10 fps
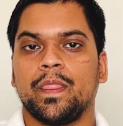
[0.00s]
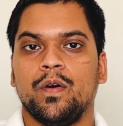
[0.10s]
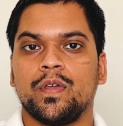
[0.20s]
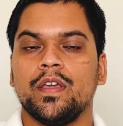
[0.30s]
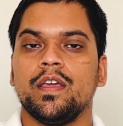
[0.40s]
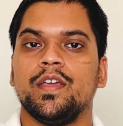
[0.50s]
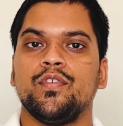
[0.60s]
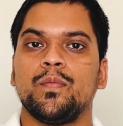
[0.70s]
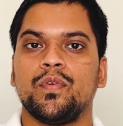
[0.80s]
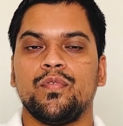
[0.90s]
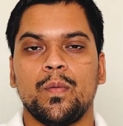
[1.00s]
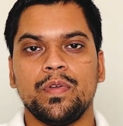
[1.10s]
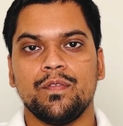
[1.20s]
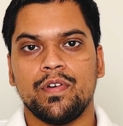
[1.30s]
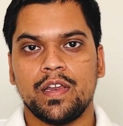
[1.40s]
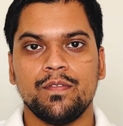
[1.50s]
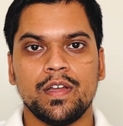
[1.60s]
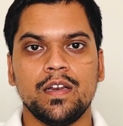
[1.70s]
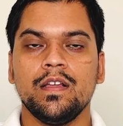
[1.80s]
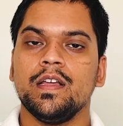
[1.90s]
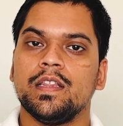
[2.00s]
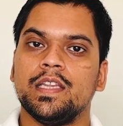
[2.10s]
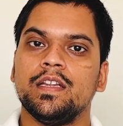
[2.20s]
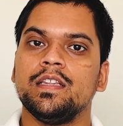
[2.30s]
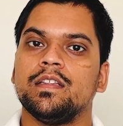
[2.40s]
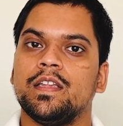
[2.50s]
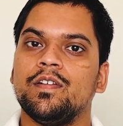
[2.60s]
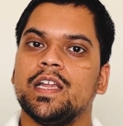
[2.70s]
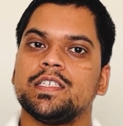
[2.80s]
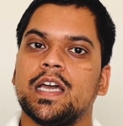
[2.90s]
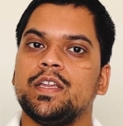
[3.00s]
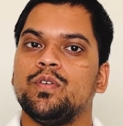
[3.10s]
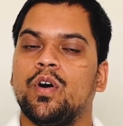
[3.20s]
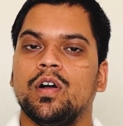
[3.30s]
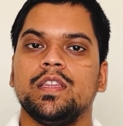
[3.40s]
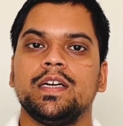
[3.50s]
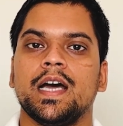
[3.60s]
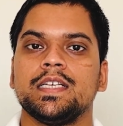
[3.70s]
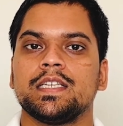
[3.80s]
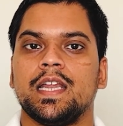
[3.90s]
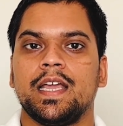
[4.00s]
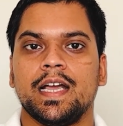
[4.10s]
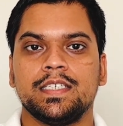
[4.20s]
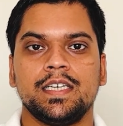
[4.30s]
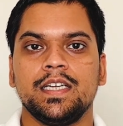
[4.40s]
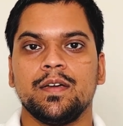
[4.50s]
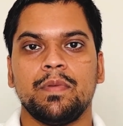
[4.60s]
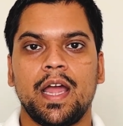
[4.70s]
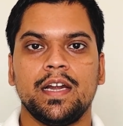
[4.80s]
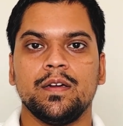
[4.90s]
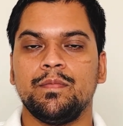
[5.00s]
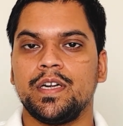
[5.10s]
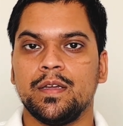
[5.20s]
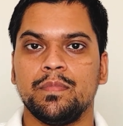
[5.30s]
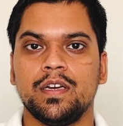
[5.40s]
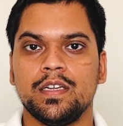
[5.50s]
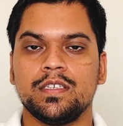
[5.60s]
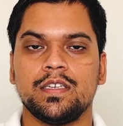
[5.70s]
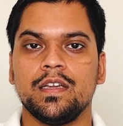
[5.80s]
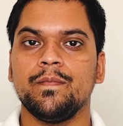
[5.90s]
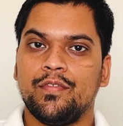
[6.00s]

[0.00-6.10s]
Okay, if you are performing very well, then they will assign you all the tasks like SDM, Adam, table listing.